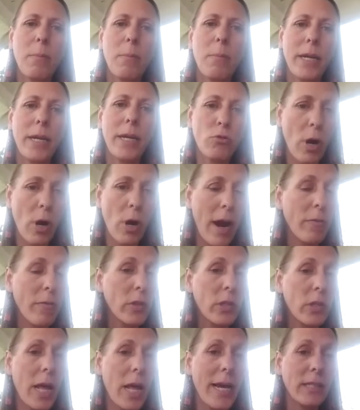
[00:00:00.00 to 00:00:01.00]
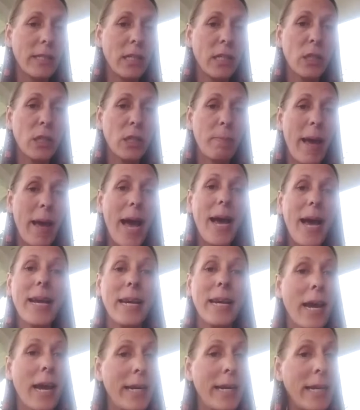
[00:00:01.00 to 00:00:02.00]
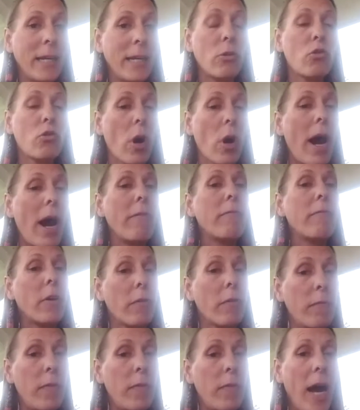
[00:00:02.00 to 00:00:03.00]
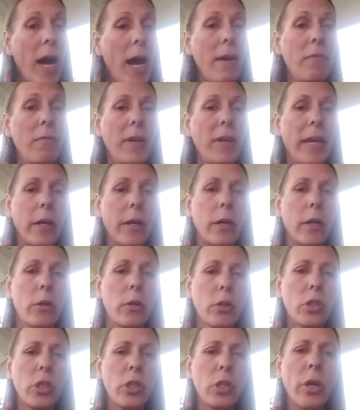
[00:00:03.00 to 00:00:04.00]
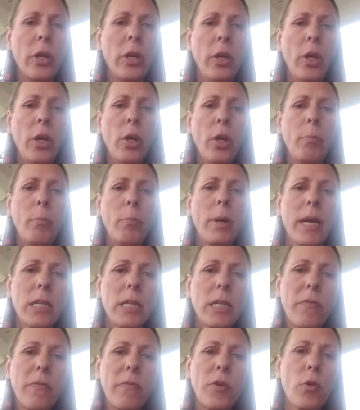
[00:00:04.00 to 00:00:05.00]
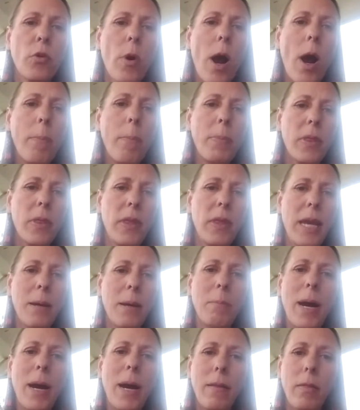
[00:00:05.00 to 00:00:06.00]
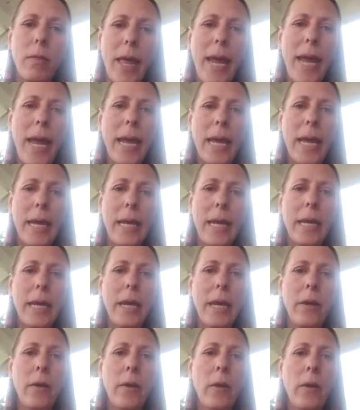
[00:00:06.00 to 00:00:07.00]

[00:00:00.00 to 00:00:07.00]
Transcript: my driver's license back, and I didn't drive for 5 years because of neuropathy in my leg.